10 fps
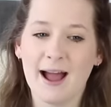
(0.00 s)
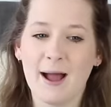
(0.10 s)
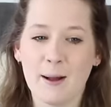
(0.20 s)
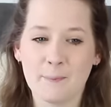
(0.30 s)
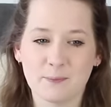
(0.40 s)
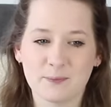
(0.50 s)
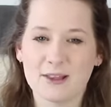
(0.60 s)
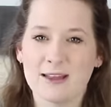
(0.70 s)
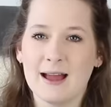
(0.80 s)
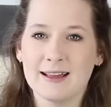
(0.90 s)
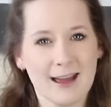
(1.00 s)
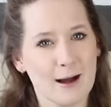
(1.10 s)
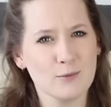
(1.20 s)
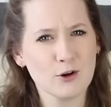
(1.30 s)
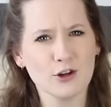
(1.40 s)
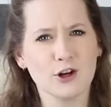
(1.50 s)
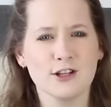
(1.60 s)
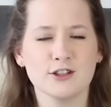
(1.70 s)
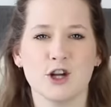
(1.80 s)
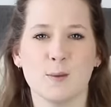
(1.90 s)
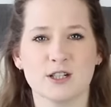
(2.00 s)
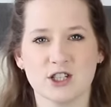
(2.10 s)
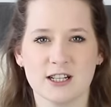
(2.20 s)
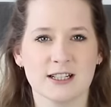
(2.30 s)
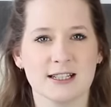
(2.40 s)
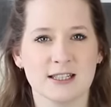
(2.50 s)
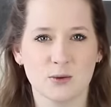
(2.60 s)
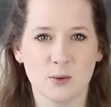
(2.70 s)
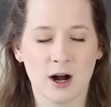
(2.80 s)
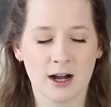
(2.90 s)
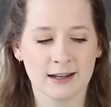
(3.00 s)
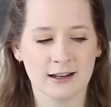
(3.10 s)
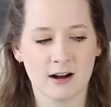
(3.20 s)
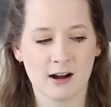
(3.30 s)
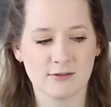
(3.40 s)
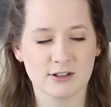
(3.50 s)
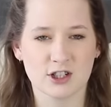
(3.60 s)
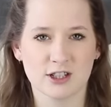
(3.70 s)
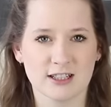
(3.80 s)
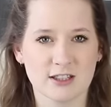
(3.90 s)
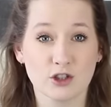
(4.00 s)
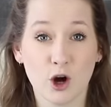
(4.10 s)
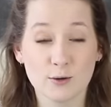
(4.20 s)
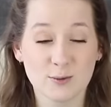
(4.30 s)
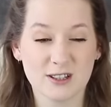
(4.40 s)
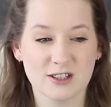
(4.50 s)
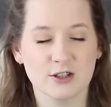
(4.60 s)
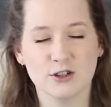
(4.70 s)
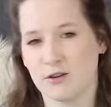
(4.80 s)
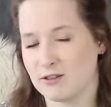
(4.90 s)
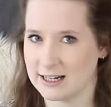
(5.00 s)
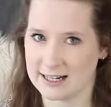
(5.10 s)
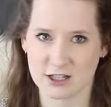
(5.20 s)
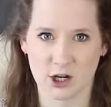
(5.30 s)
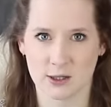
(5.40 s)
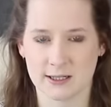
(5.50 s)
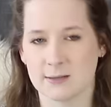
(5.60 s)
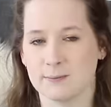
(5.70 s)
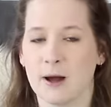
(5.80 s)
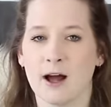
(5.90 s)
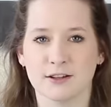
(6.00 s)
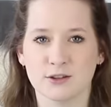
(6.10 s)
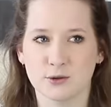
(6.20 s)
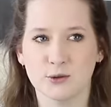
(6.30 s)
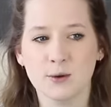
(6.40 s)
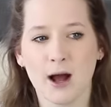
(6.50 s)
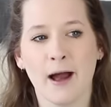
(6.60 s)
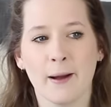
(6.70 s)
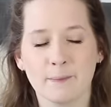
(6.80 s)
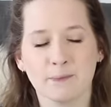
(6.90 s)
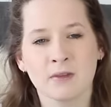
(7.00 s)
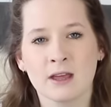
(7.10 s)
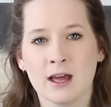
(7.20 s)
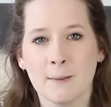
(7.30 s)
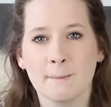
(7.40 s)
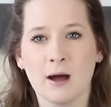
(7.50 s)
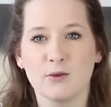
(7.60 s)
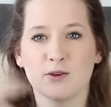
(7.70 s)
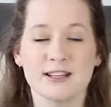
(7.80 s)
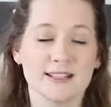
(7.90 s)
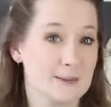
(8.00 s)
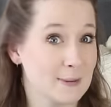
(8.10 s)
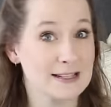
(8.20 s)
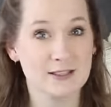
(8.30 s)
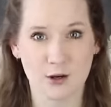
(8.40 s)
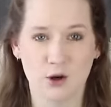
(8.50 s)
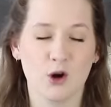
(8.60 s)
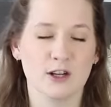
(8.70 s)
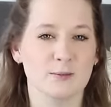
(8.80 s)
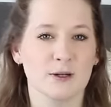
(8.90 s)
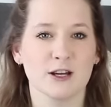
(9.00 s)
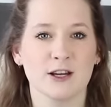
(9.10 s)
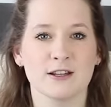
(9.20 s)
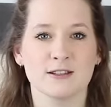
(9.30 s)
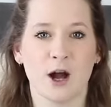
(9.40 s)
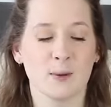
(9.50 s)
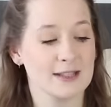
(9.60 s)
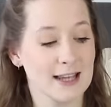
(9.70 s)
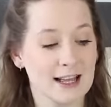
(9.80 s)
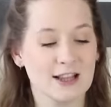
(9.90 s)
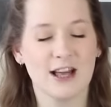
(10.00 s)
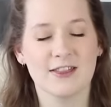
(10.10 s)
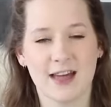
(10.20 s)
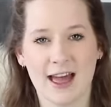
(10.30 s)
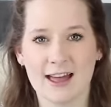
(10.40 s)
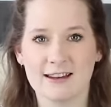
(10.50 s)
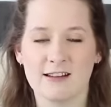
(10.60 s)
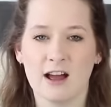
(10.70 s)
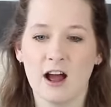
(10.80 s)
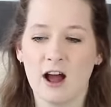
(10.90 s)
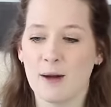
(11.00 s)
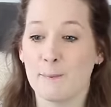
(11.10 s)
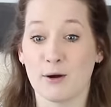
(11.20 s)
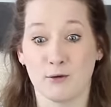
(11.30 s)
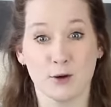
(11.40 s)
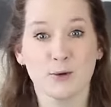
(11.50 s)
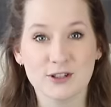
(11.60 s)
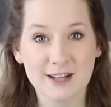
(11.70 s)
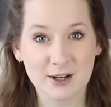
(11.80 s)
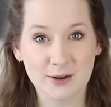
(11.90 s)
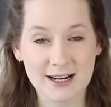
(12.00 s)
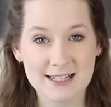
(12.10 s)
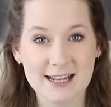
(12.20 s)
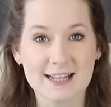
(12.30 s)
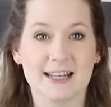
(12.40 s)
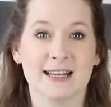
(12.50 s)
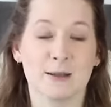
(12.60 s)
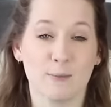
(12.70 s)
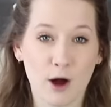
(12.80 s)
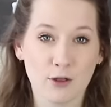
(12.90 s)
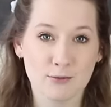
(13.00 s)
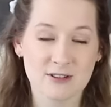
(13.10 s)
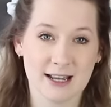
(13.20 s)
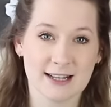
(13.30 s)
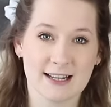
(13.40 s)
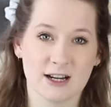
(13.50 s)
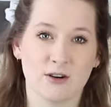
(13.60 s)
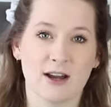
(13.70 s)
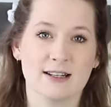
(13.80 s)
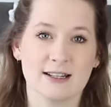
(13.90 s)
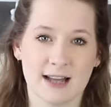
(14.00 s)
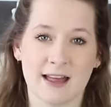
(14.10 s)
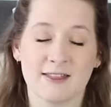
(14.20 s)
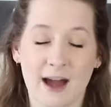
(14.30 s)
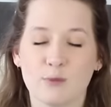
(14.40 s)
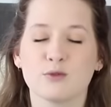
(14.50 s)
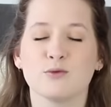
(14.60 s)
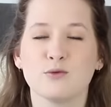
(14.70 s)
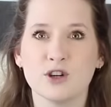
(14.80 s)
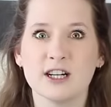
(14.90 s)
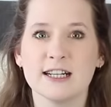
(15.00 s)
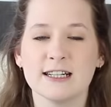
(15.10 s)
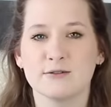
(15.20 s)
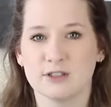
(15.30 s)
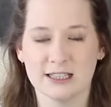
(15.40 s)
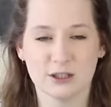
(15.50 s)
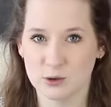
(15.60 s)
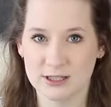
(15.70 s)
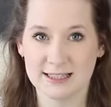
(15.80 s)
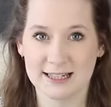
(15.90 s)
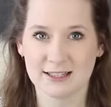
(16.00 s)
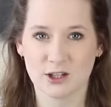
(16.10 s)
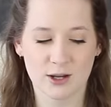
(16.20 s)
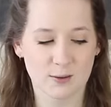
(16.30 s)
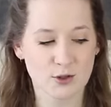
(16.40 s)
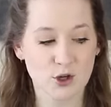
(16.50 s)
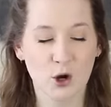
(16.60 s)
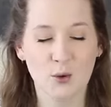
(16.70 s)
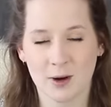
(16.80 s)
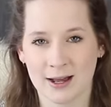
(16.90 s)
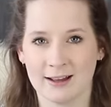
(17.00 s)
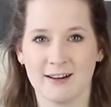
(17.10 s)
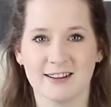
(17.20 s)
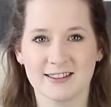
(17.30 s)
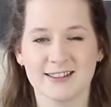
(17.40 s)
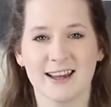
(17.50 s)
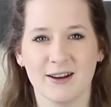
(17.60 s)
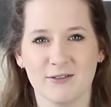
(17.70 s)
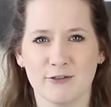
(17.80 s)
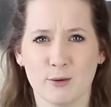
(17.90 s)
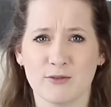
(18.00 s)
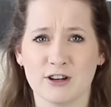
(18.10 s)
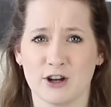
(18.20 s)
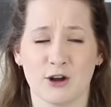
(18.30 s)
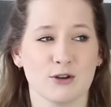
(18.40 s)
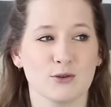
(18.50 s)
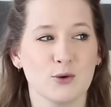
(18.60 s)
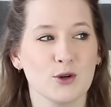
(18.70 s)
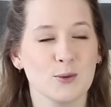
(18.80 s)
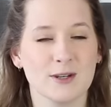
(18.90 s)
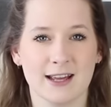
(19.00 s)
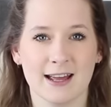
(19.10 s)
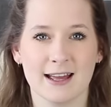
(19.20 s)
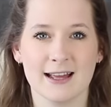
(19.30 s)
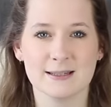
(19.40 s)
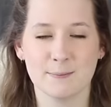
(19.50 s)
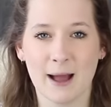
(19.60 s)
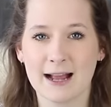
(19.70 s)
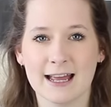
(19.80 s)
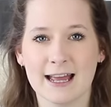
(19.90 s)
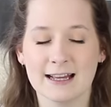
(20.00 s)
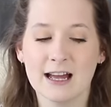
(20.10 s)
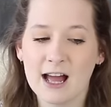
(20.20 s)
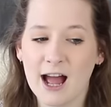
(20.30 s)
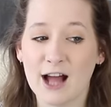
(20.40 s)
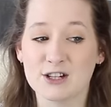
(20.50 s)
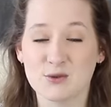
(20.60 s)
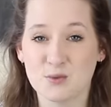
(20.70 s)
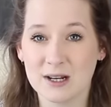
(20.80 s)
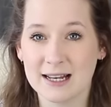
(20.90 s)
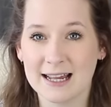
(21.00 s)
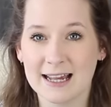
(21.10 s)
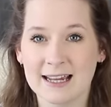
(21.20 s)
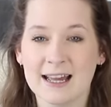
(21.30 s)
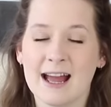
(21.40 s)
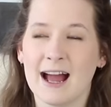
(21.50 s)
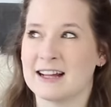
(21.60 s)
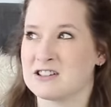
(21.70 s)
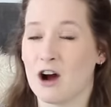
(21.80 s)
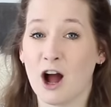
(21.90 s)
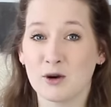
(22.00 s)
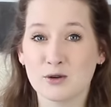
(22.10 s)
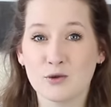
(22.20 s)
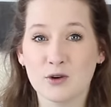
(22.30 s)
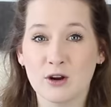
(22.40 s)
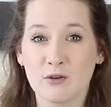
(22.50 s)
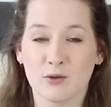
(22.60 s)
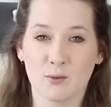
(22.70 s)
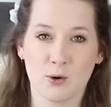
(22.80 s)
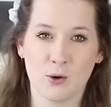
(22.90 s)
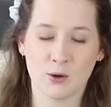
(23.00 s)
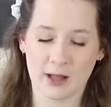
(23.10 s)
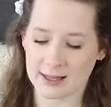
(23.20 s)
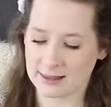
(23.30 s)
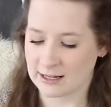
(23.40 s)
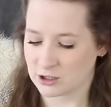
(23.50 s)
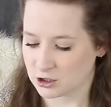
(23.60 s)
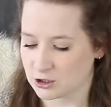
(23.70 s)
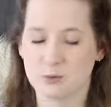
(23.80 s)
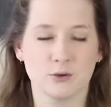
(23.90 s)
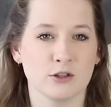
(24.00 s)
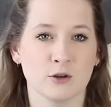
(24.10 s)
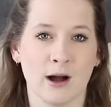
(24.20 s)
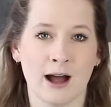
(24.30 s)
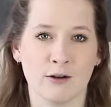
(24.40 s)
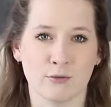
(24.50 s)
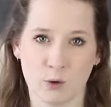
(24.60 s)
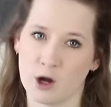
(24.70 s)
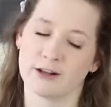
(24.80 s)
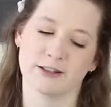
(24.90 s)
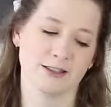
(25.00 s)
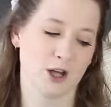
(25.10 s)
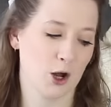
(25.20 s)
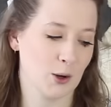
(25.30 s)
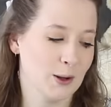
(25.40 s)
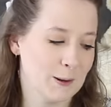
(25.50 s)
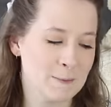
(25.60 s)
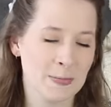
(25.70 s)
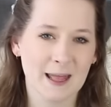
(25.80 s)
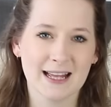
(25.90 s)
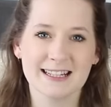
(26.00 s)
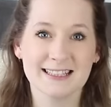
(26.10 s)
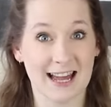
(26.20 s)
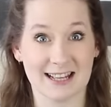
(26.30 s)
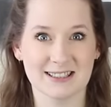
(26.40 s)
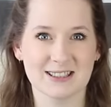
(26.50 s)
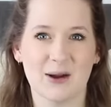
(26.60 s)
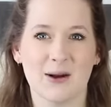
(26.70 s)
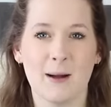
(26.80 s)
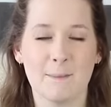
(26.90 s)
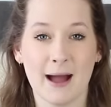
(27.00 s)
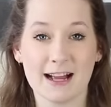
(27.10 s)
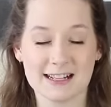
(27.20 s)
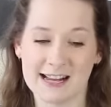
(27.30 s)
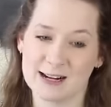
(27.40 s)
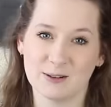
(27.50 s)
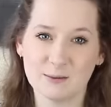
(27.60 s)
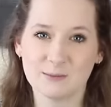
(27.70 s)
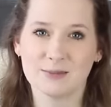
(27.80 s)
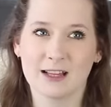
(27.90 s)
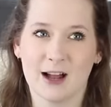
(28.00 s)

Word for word: Um, yeah, I'm not going to go into too much detail as to why I originally stopped because you don't really need to know and it's personal. Um, but the reason it's been so long is because I was ill and then my room got decorated and then the bathroom was getting decorated and that was really really noisy so there was no way I could sit here and film a video because all you would hear is banging and drilling and tiles falling off the wall and that just would not have worked so yeah so I'm back now